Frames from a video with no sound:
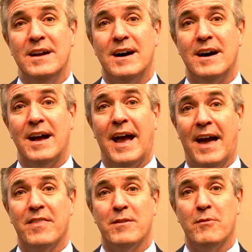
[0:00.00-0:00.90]
uh,
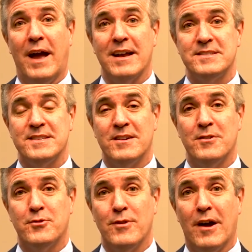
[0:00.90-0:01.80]
at the Ag
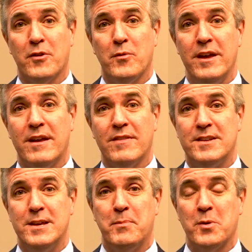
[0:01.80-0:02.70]
Center throughout the week.
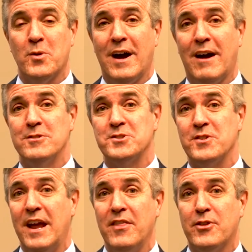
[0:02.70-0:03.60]
The typical hours
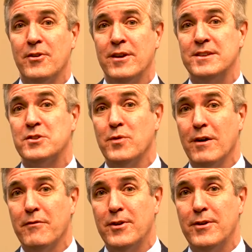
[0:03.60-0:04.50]
are 8.30 to
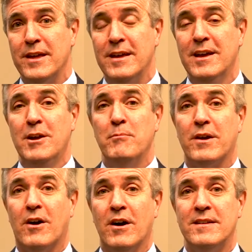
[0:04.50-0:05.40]
12.30,
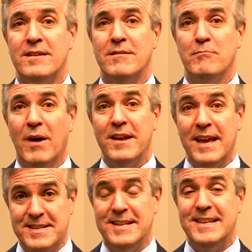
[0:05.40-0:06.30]
but on
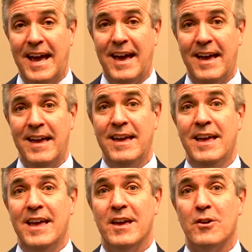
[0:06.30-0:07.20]
Monday today,
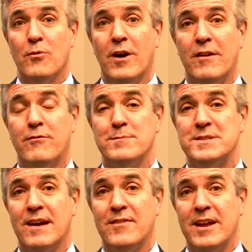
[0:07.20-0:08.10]
it'll run from
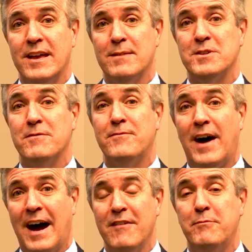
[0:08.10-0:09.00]
7 a.m. to
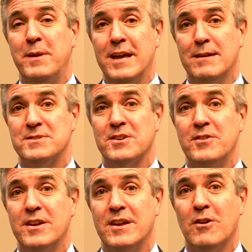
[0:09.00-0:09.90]
5 p.m. So
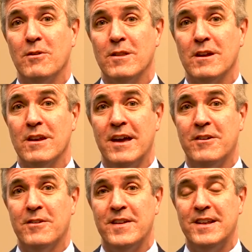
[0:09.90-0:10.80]
you can go a little
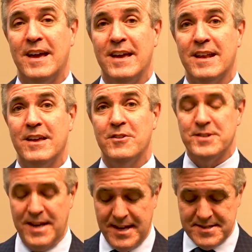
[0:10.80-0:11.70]
later in the day and get your
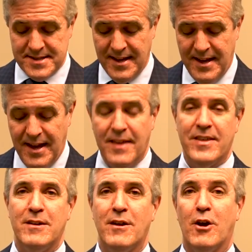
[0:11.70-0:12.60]
test. And
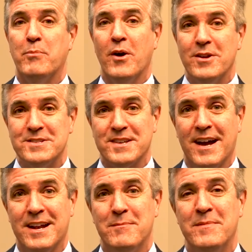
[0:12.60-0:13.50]
then our bonus
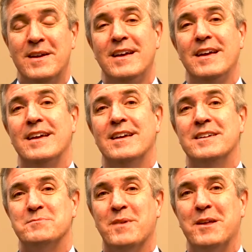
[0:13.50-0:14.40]
item
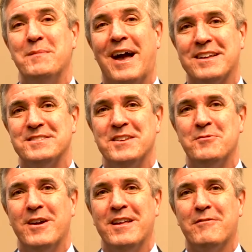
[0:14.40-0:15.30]
is Money
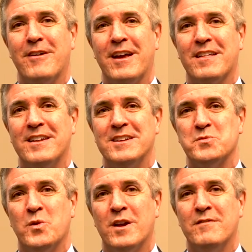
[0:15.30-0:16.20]
Magazine rating Franklin
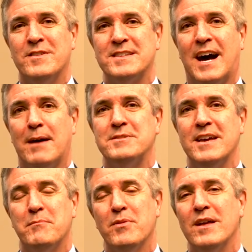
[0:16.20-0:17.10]
as one of the top
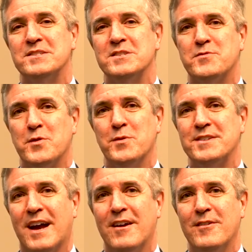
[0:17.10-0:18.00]
10 places for
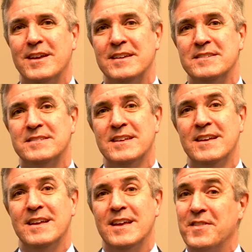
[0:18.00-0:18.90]
retirees
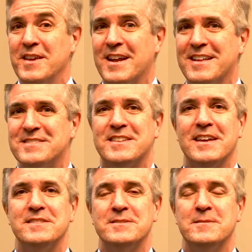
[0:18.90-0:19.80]
in the United
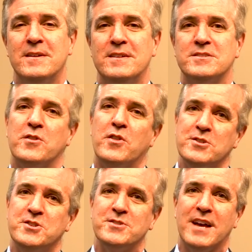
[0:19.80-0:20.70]
States. So
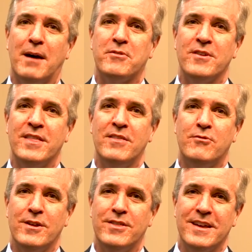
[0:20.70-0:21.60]
those are your top three,
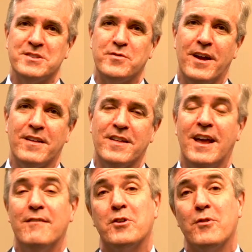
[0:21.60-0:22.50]
three things, Franklin.
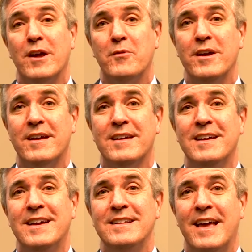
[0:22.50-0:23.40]
Have a great week.
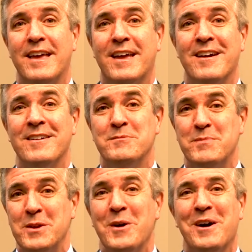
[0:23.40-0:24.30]
Take care and
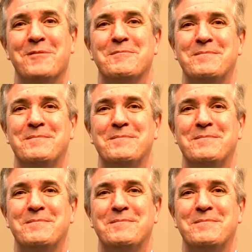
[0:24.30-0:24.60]
be well.